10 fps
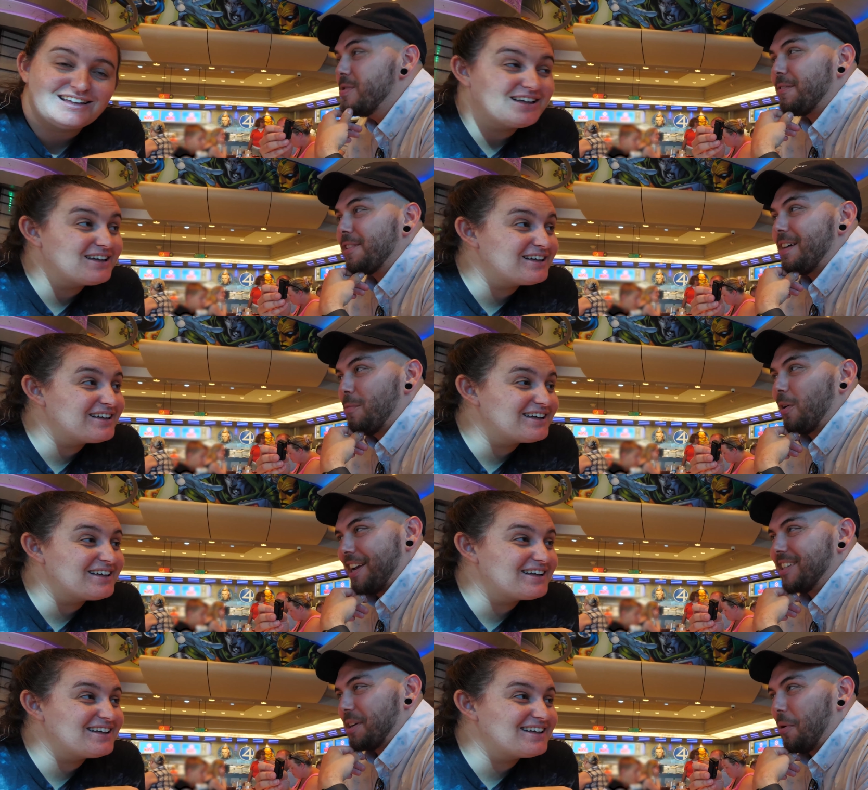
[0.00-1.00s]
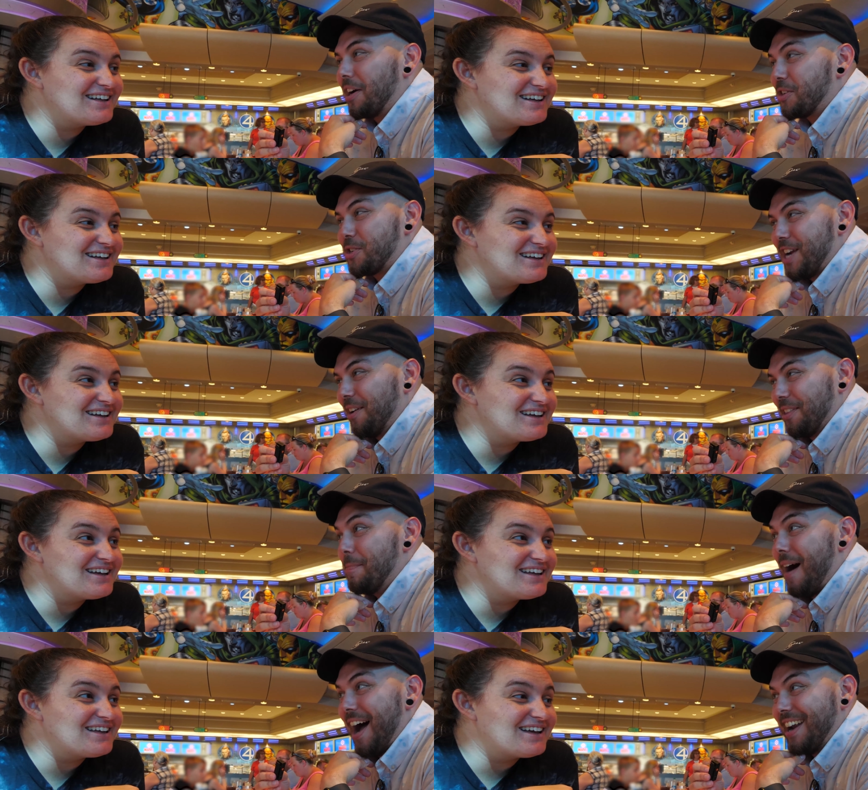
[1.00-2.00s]
Speaker 1: You definitely have more kids that watch your channel
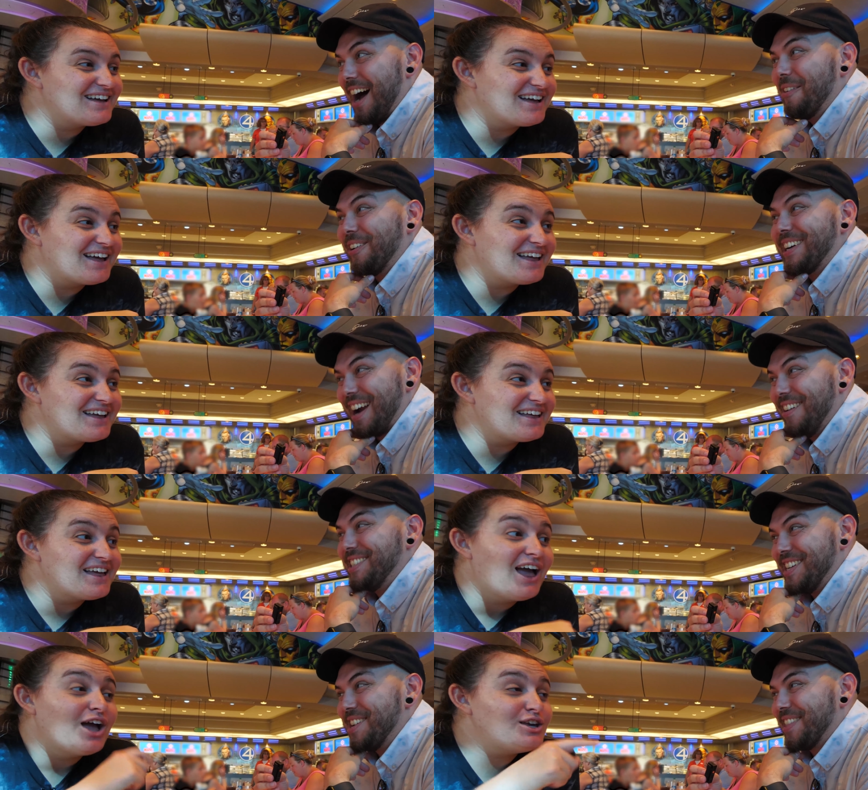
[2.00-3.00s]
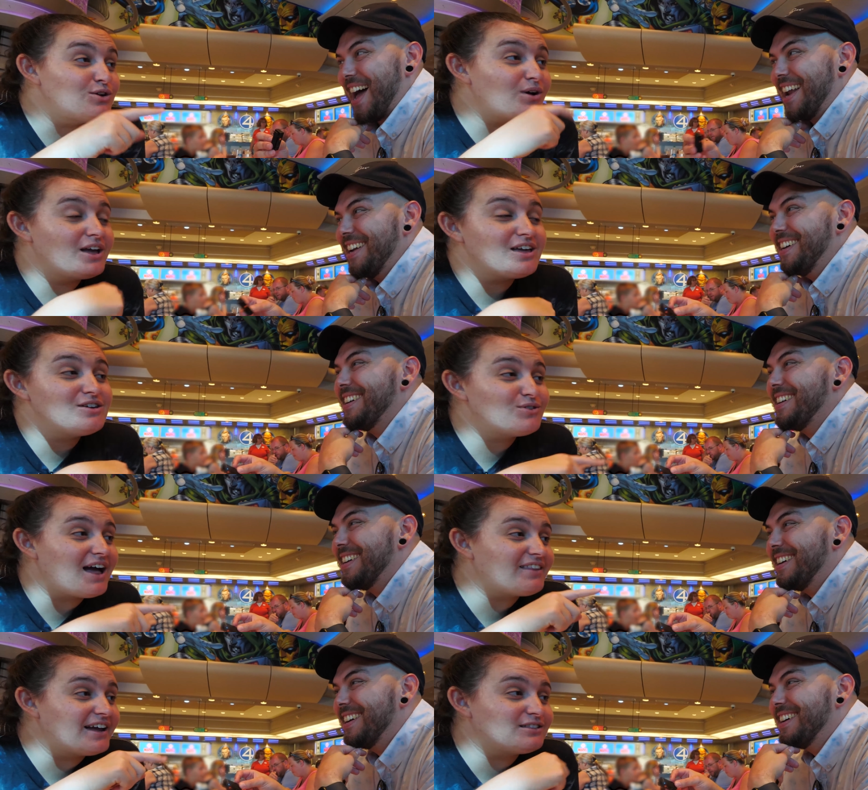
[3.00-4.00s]
than mine. I will guarantee you. That.
Speaker 2: You, you
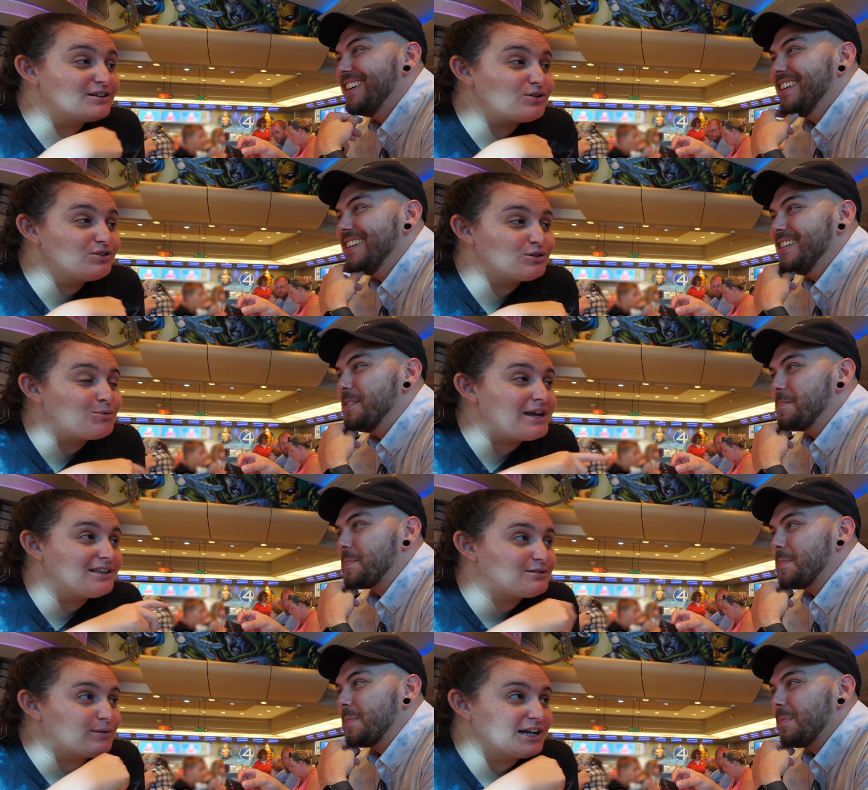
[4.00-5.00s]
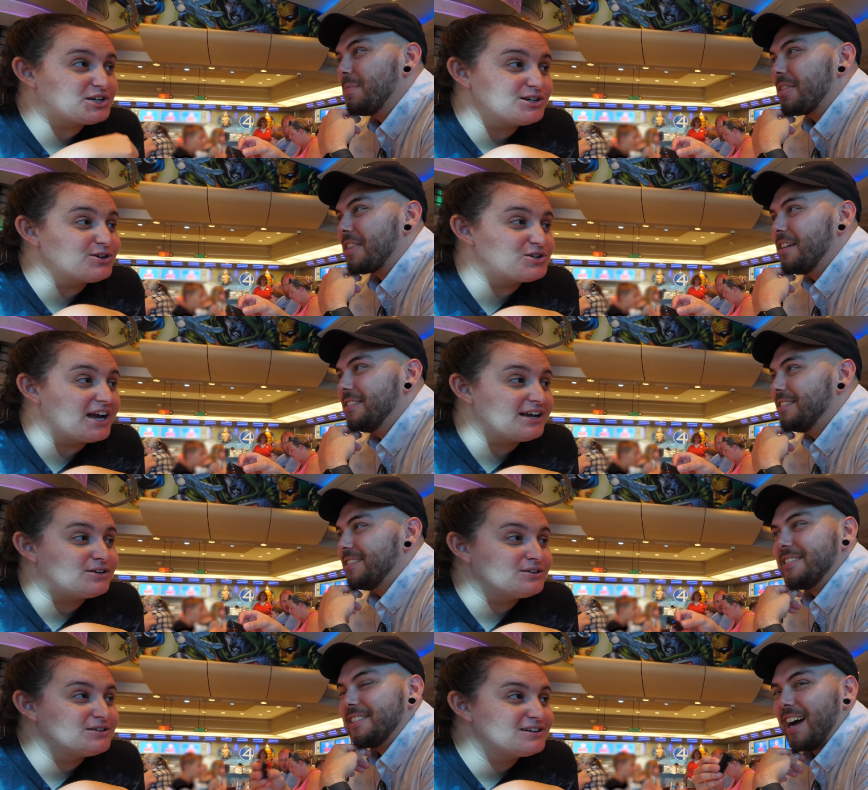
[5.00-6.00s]
got like little tweens watching your
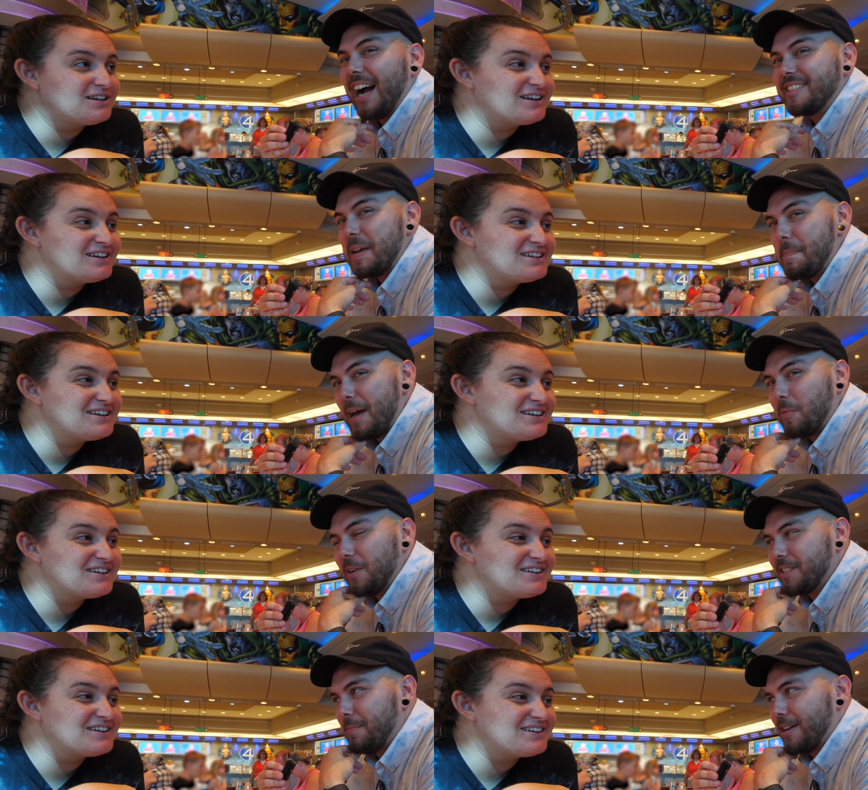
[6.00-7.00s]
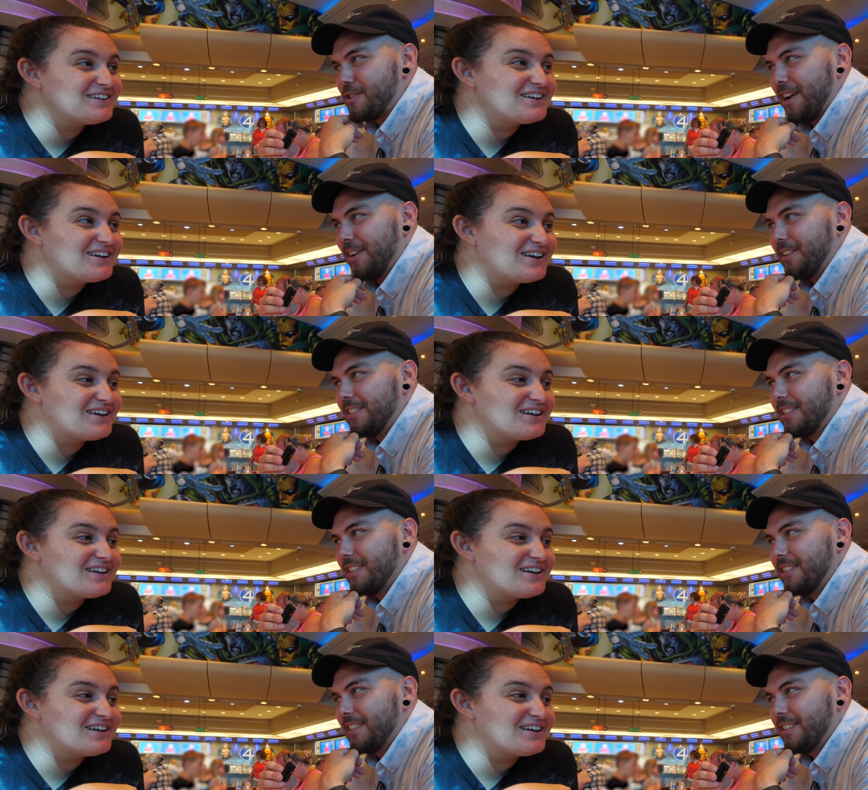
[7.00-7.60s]
channel.
Speaker 1: I say bad words on my channel.